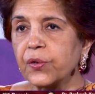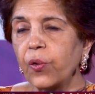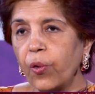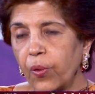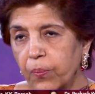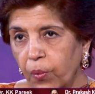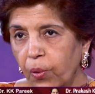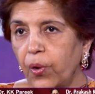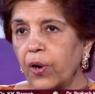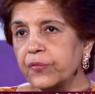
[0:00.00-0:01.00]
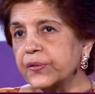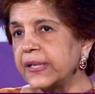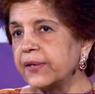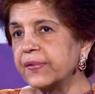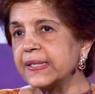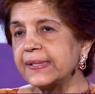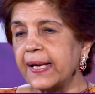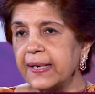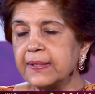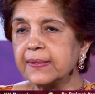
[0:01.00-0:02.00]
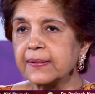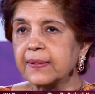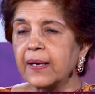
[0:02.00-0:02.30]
or more of the liver cells